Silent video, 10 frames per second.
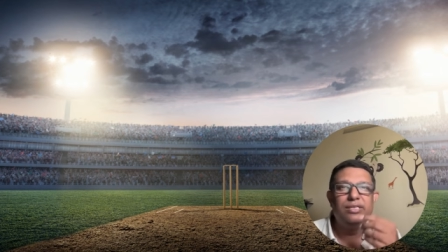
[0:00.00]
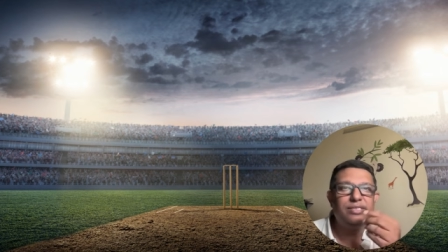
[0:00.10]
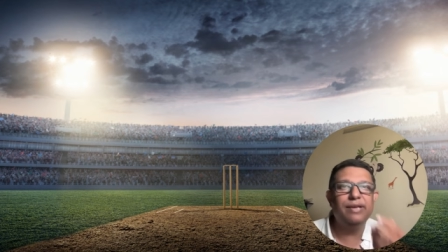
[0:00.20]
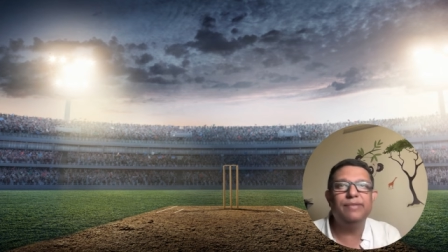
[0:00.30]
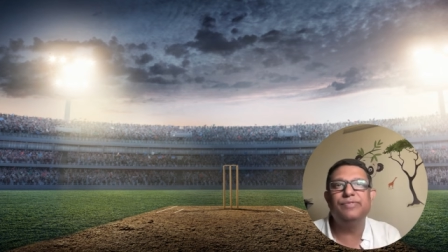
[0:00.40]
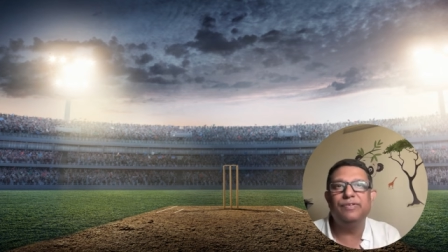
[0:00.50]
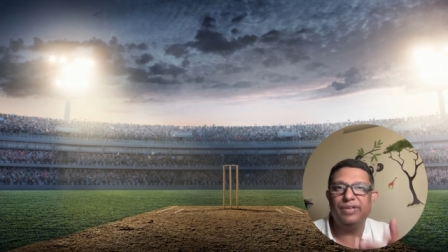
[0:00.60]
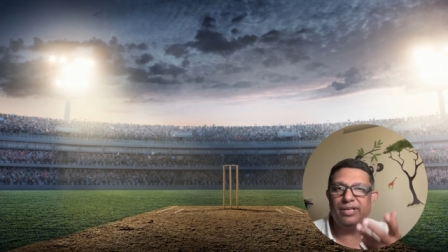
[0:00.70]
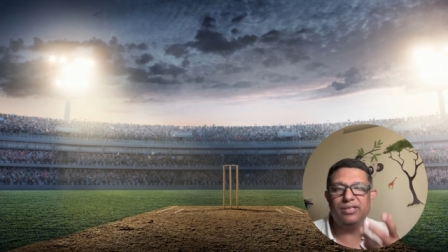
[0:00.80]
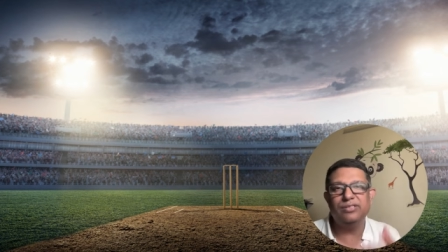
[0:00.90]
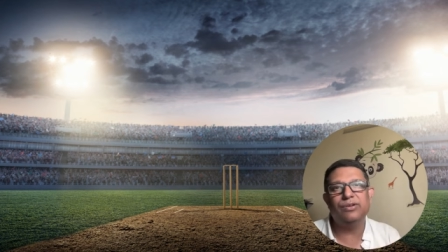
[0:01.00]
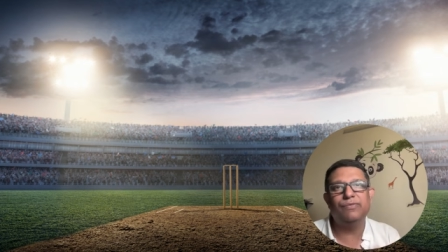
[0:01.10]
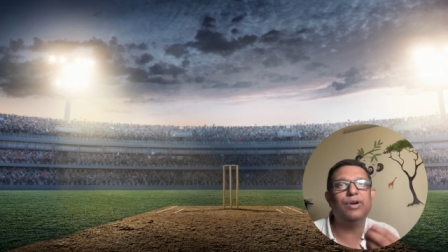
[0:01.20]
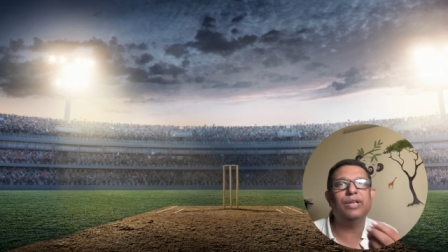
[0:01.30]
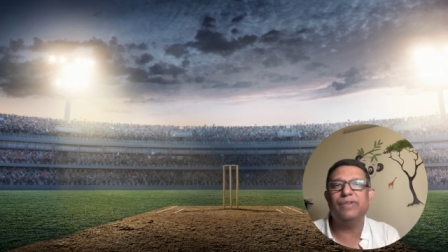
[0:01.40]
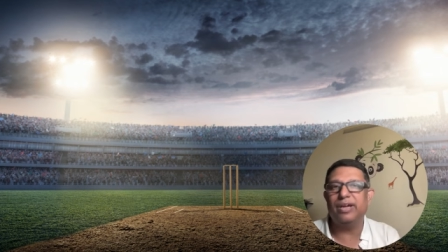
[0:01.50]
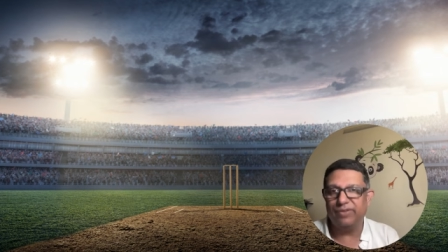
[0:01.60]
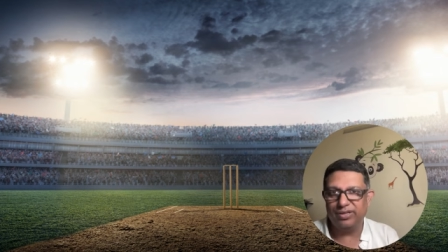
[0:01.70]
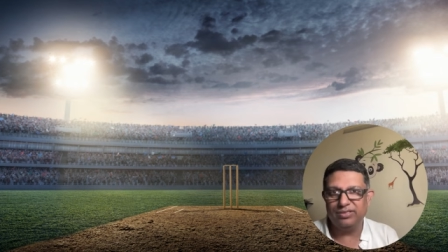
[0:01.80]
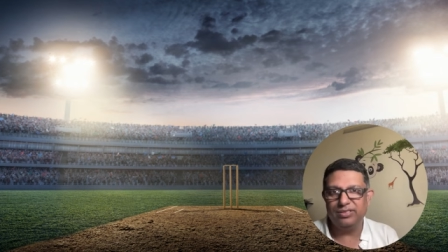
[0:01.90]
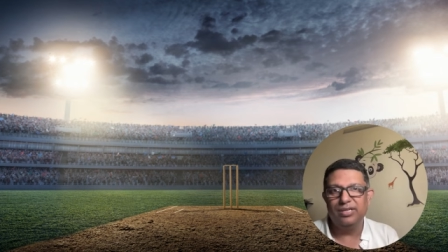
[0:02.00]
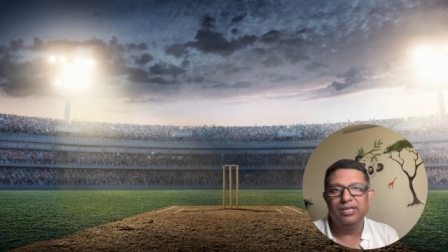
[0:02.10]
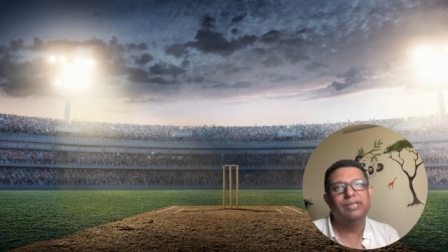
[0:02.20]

say, 50 runs or 45 runs.